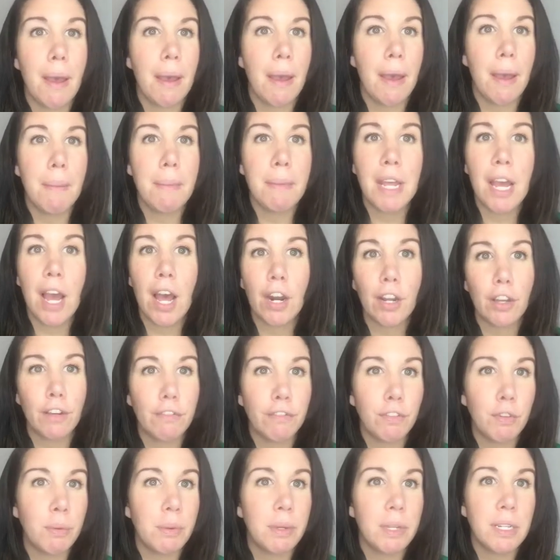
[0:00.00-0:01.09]
amniotic
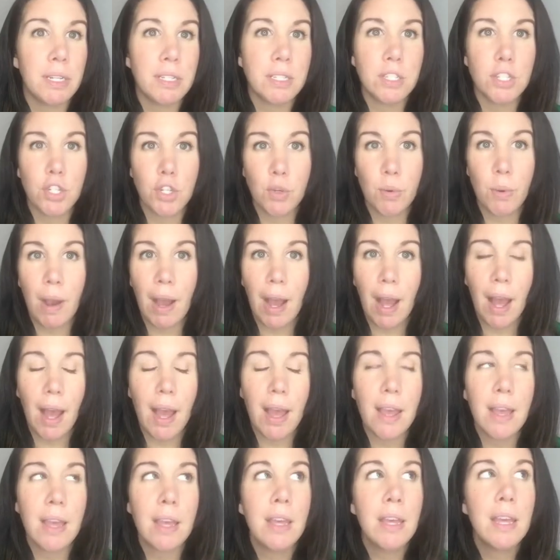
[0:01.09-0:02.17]
fluid is too
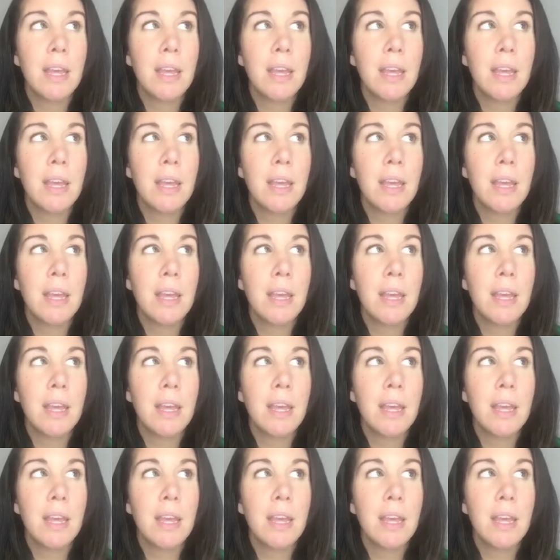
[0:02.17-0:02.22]
high.